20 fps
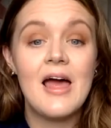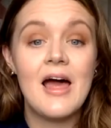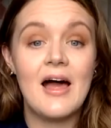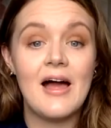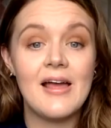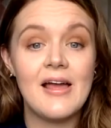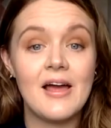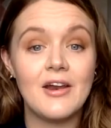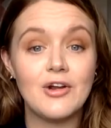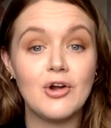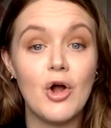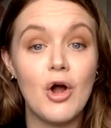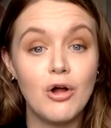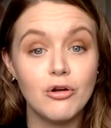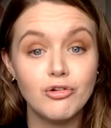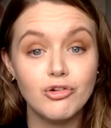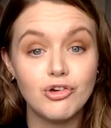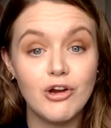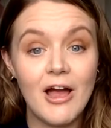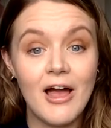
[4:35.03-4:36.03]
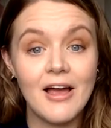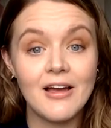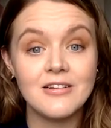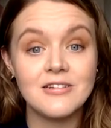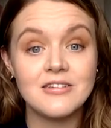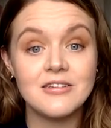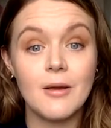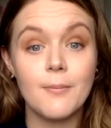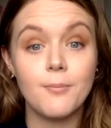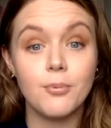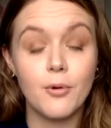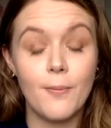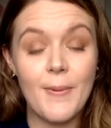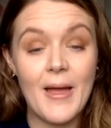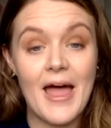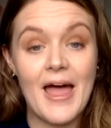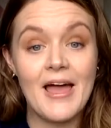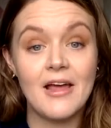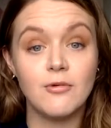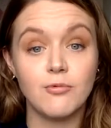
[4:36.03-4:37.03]
I had a contract
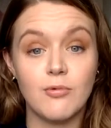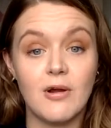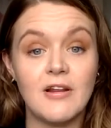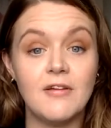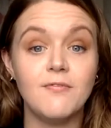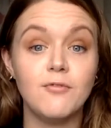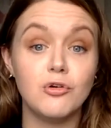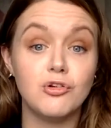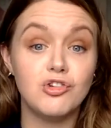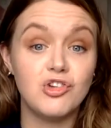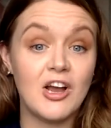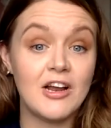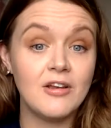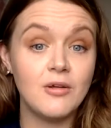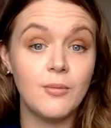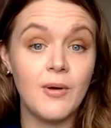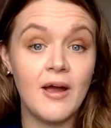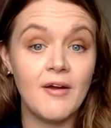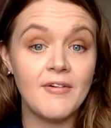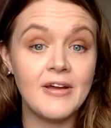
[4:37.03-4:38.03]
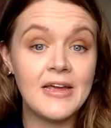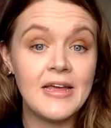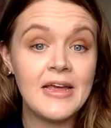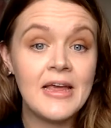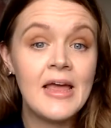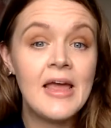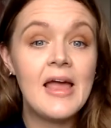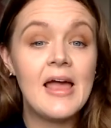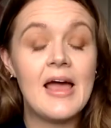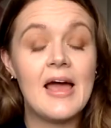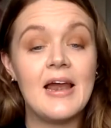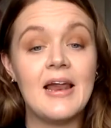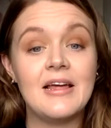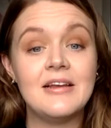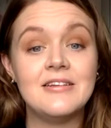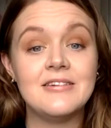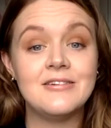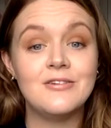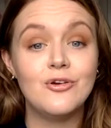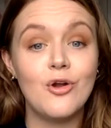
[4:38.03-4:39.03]
prepared ready for January and I
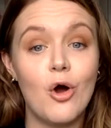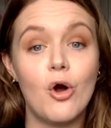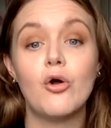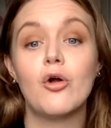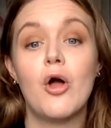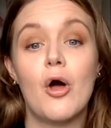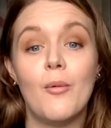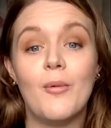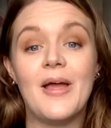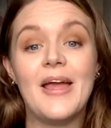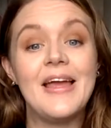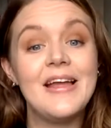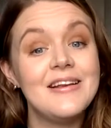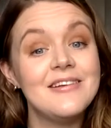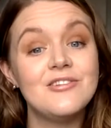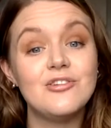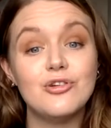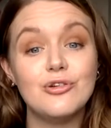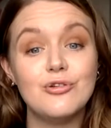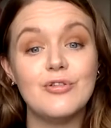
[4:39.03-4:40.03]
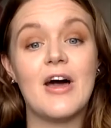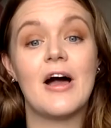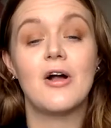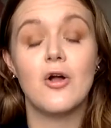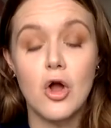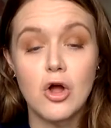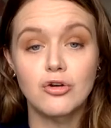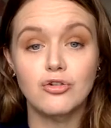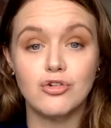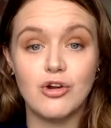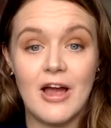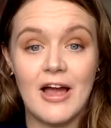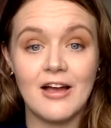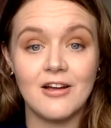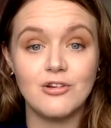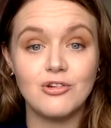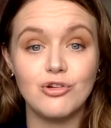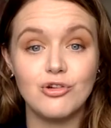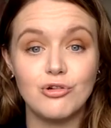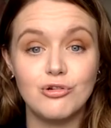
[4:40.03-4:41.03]
did not go into that
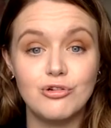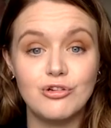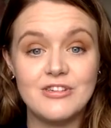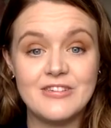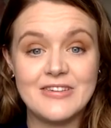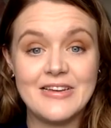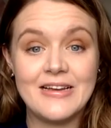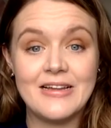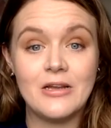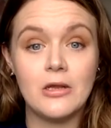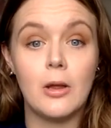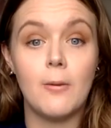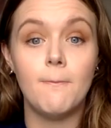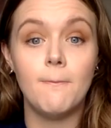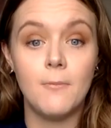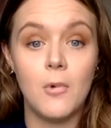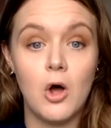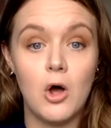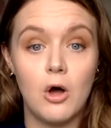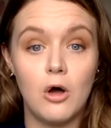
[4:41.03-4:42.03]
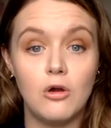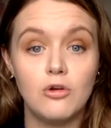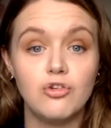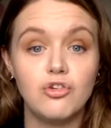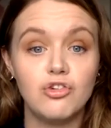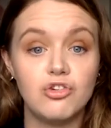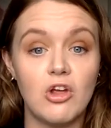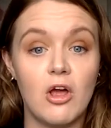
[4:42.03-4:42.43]
contract until March.